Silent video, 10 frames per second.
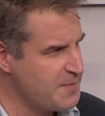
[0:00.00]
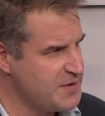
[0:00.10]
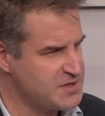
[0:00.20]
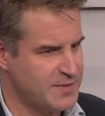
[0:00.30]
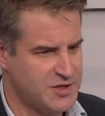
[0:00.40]

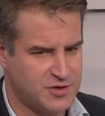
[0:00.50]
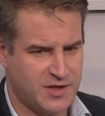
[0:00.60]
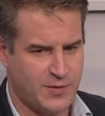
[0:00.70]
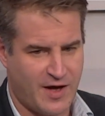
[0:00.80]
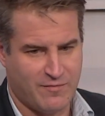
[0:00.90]
is to make sure
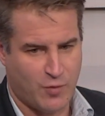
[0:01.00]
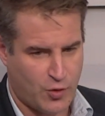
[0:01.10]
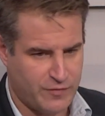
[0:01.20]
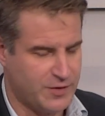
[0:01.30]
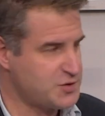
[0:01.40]
that we have
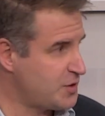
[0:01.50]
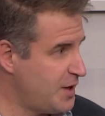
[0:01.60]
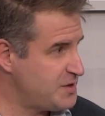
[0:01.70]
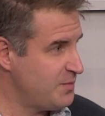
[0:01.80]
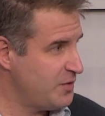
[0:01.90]
more of those
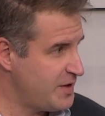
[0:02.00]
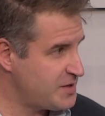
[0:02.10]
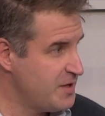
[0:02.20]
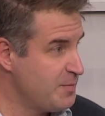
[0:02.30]
credits in place,